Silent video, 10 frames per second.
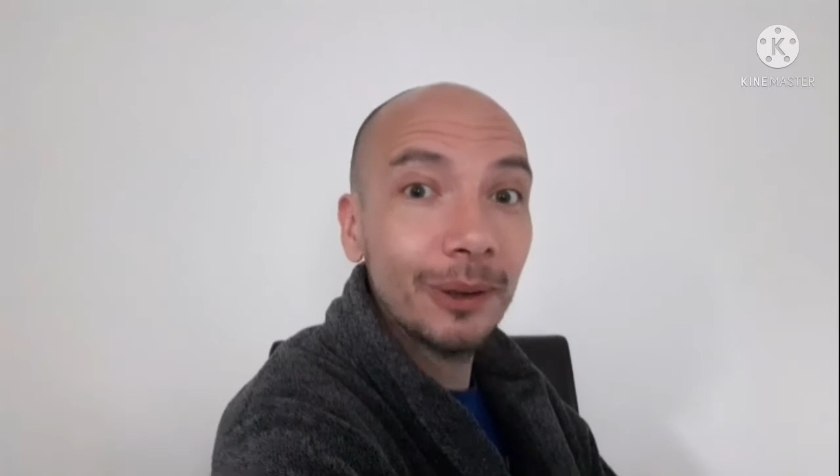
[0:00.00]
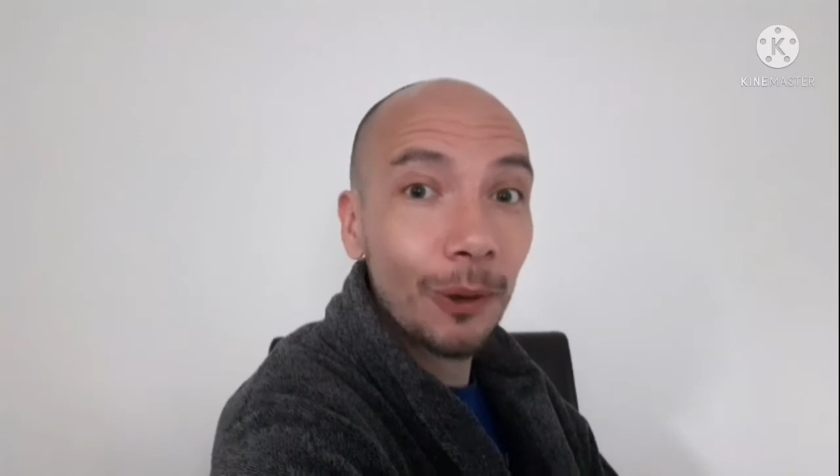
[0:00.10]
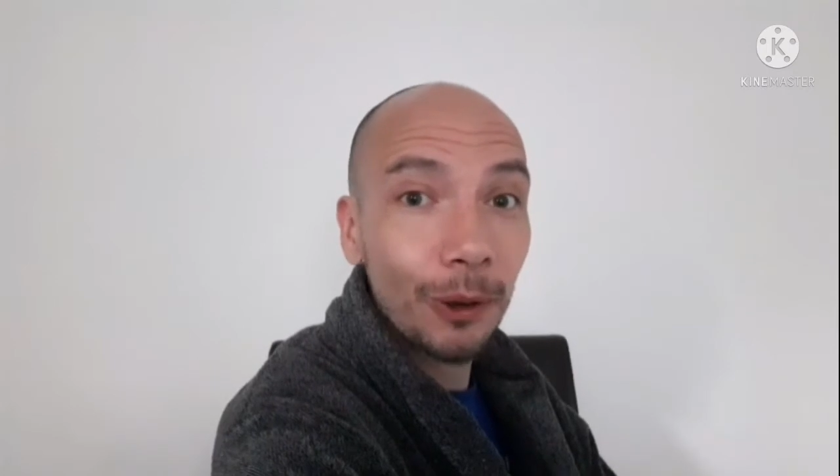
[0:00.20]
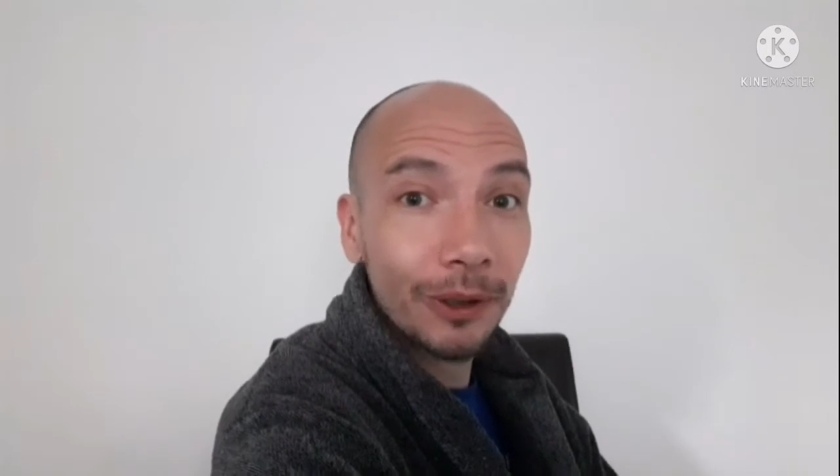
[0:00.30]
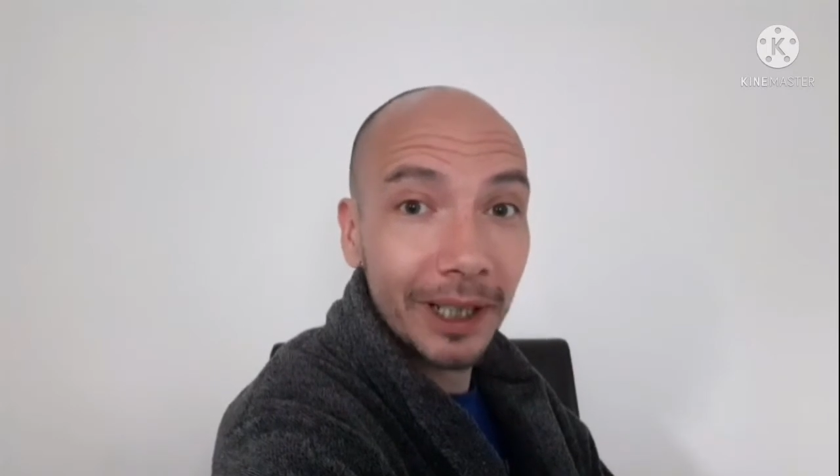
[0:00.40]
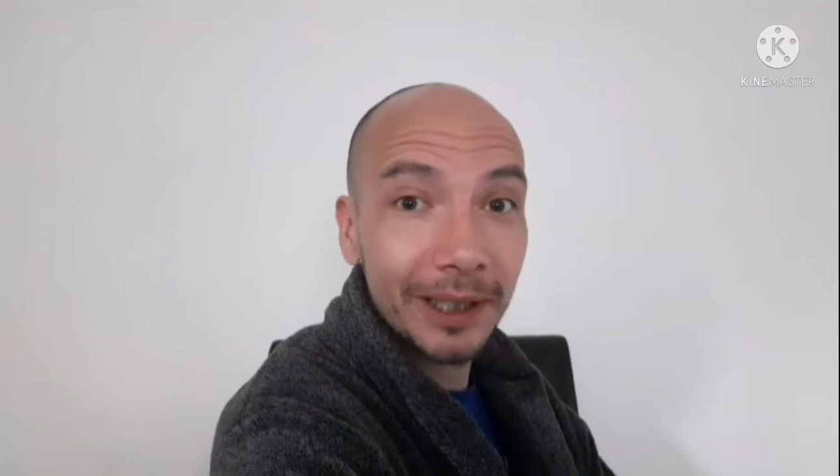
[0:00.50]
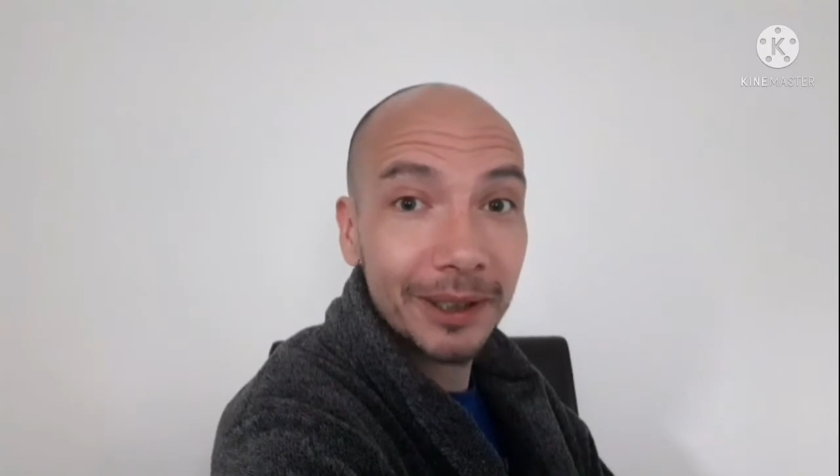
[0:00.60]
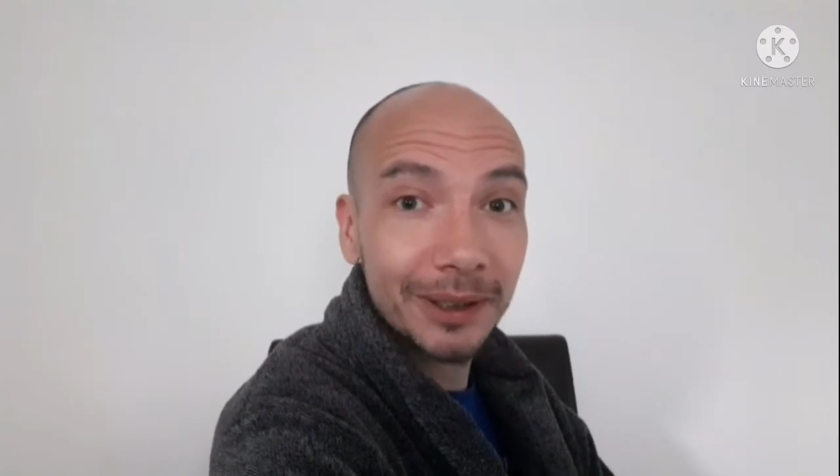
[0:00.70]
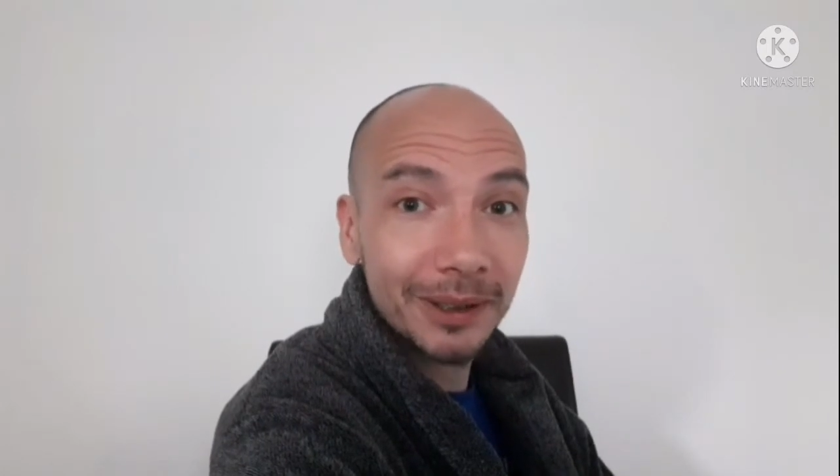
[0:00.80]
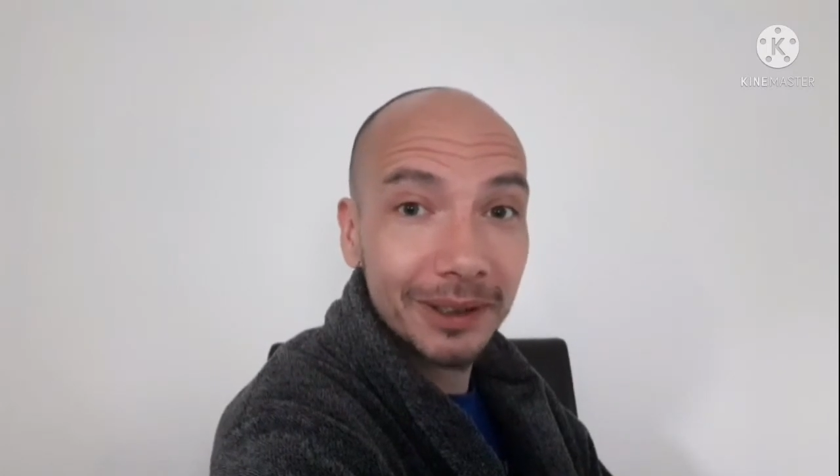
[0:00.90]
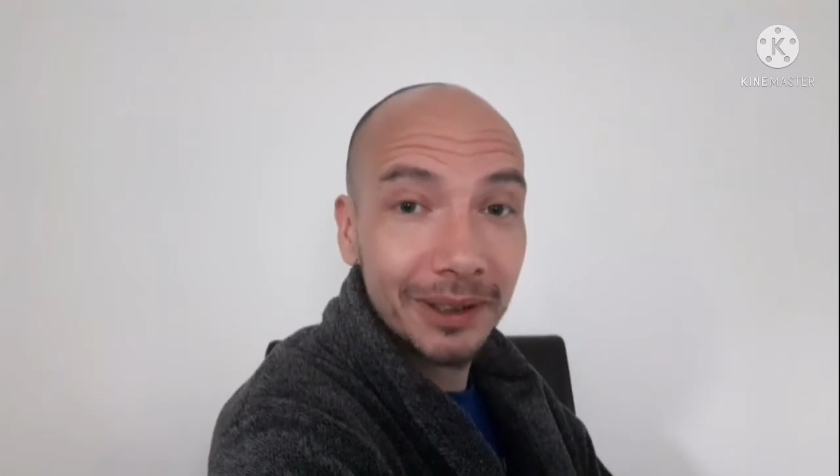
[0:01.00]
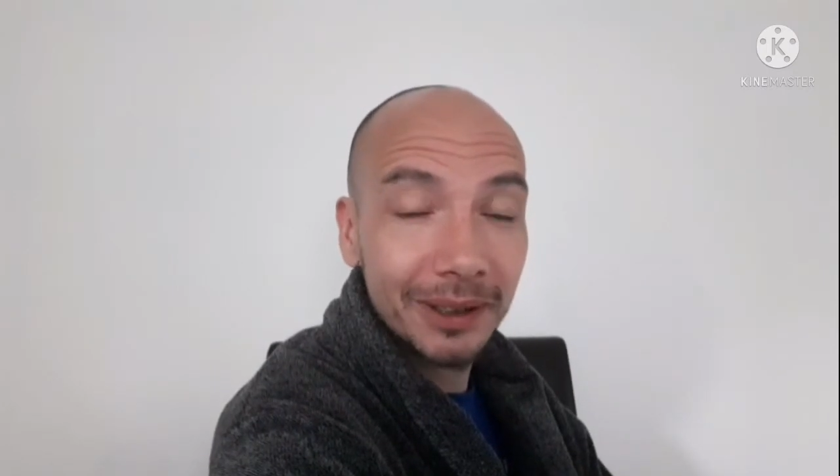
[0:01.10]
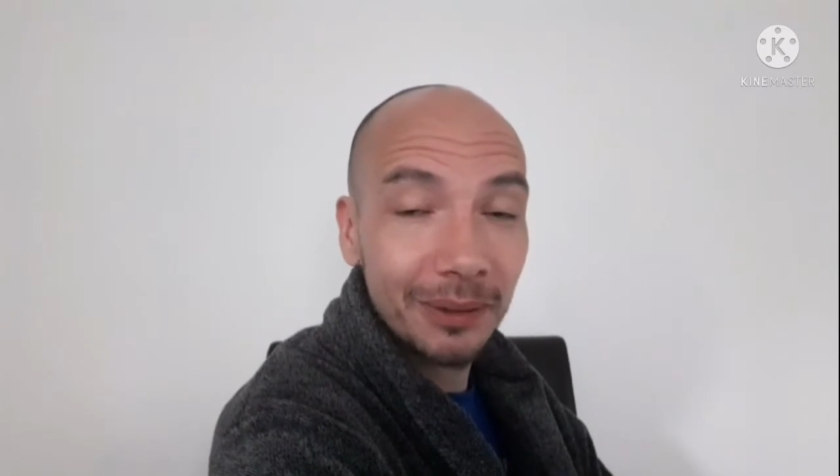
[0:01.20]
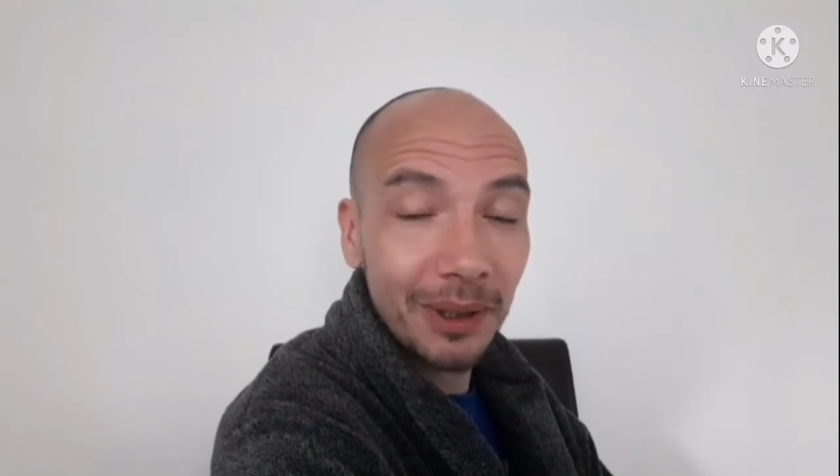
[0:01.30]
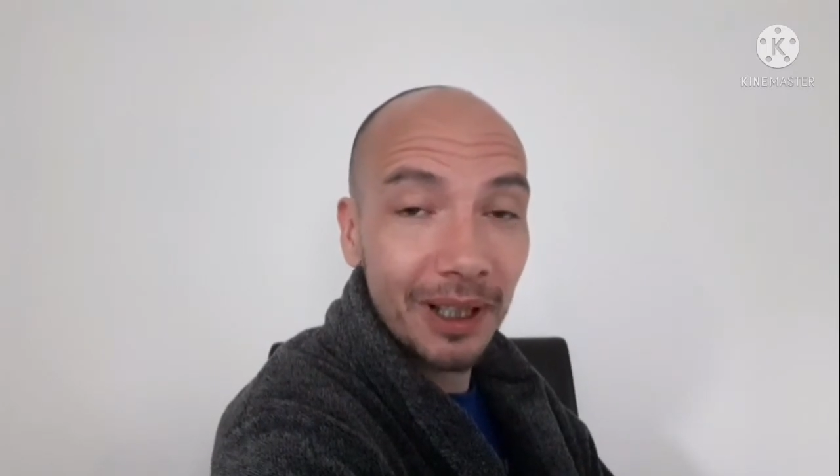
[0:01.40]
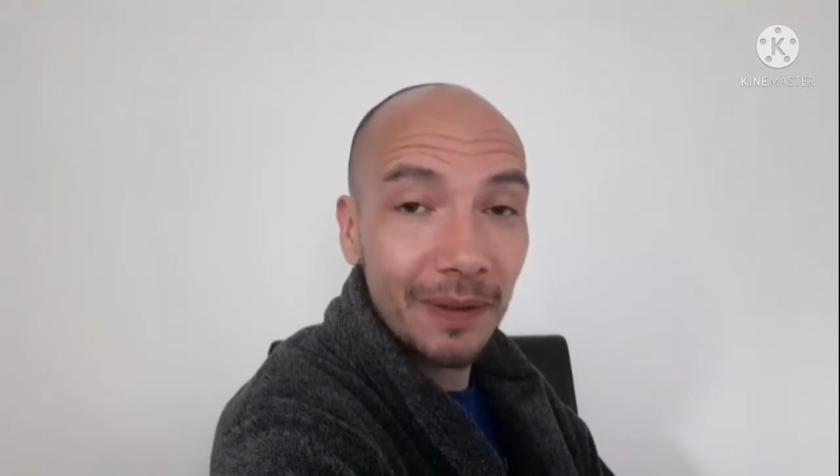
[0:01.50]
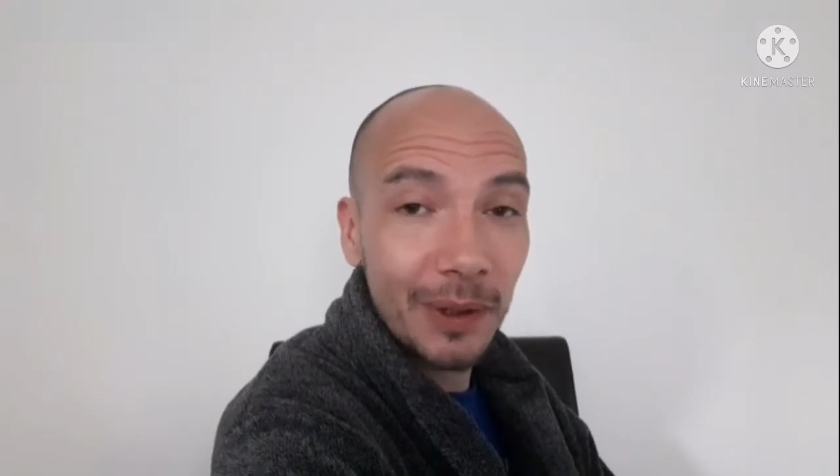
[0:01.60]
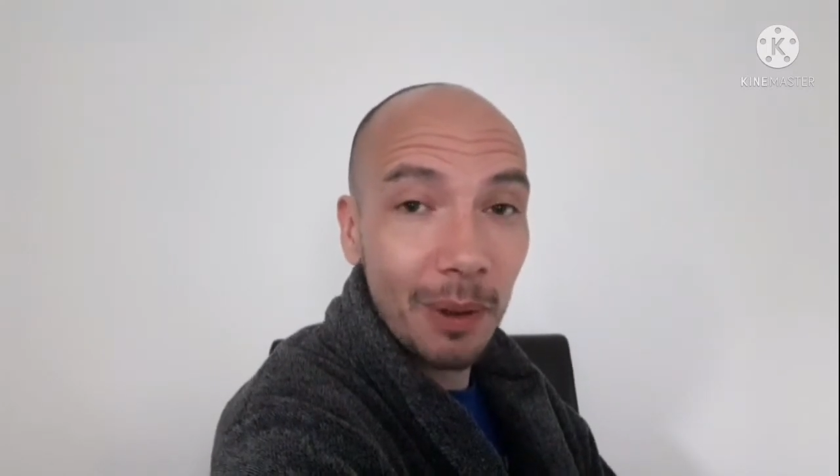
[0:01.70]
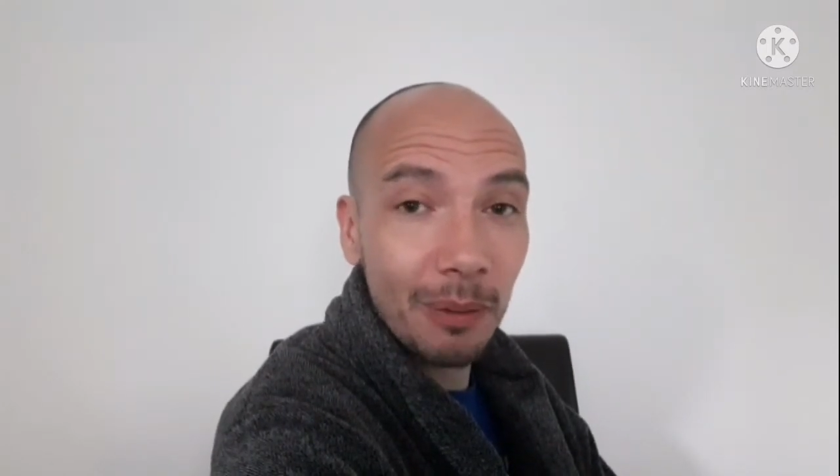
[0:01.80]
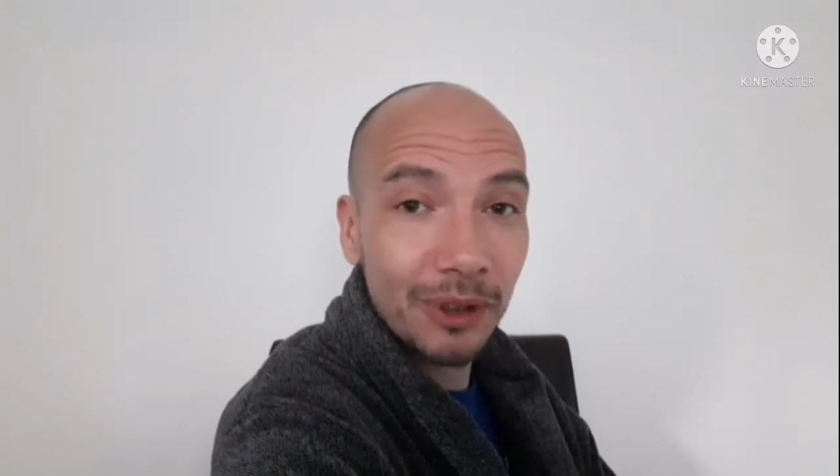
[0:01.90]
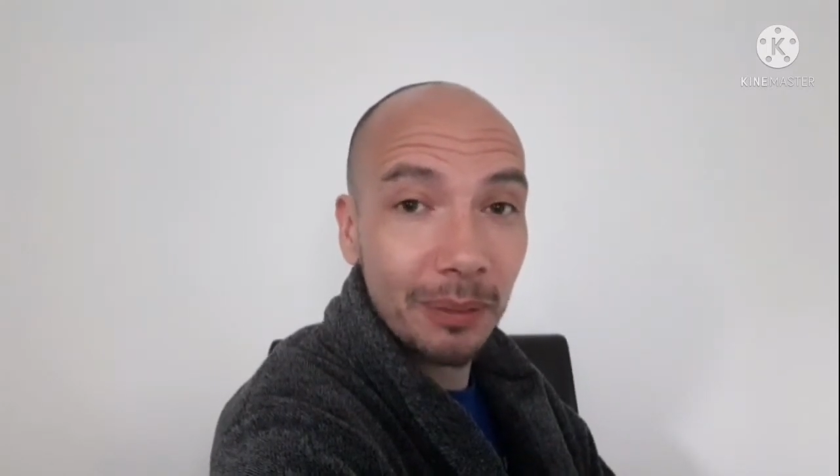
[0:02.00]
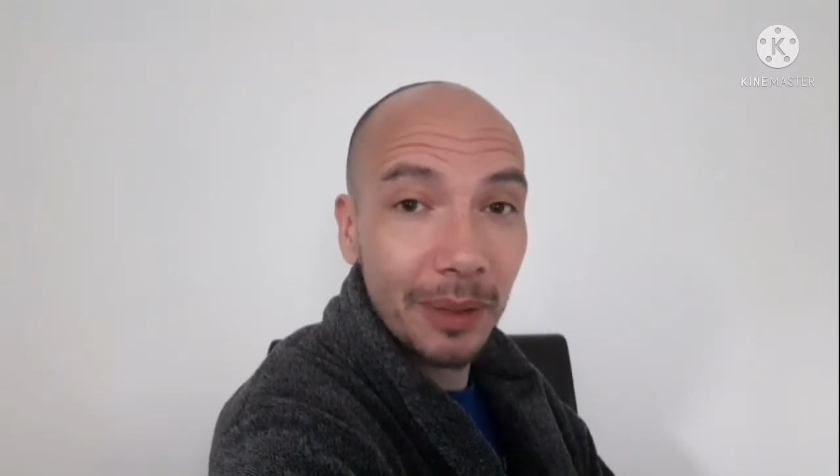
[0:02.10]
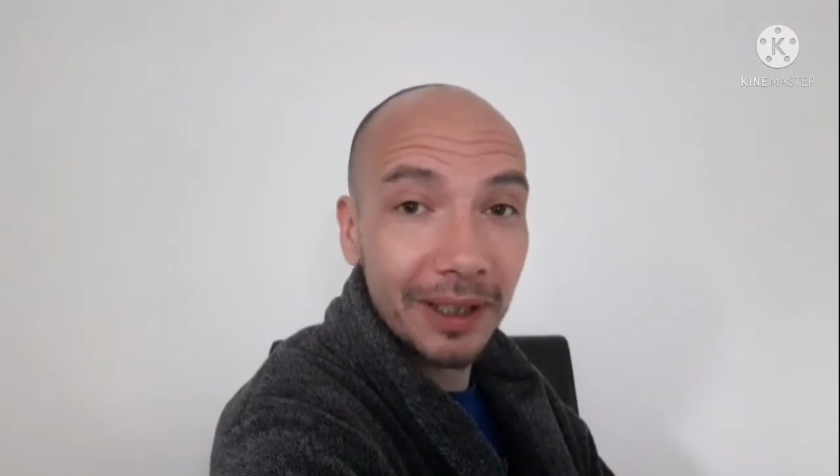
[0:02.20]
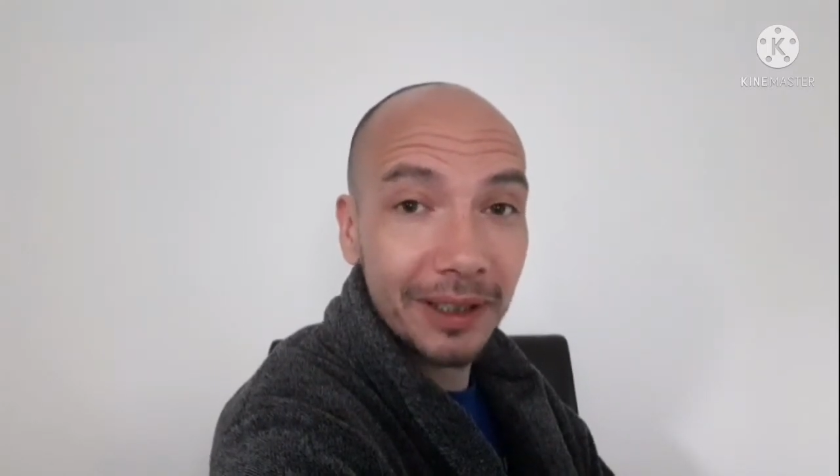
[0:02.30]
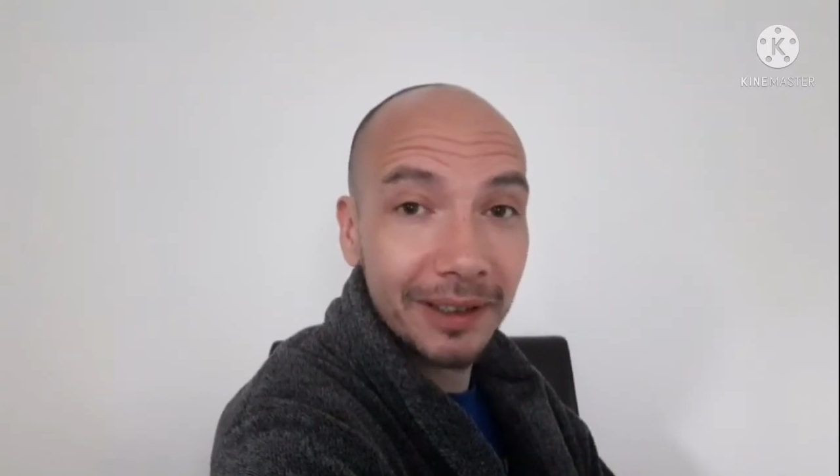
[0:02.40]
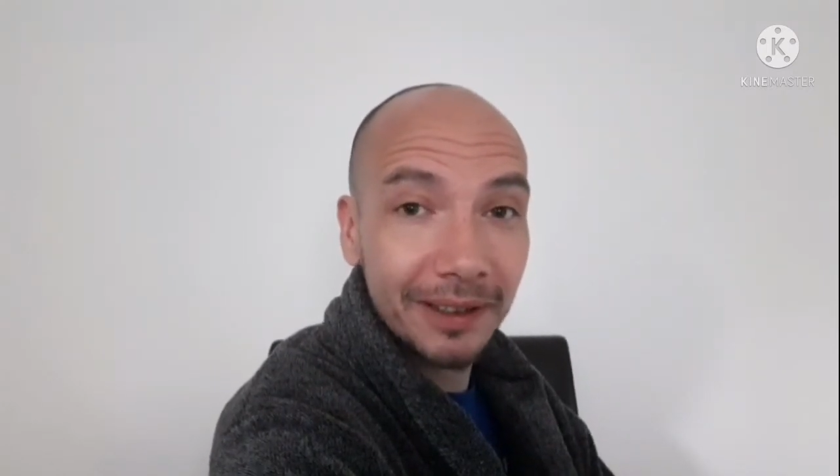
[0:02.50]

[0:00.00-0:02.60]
all night while everyone was in bed.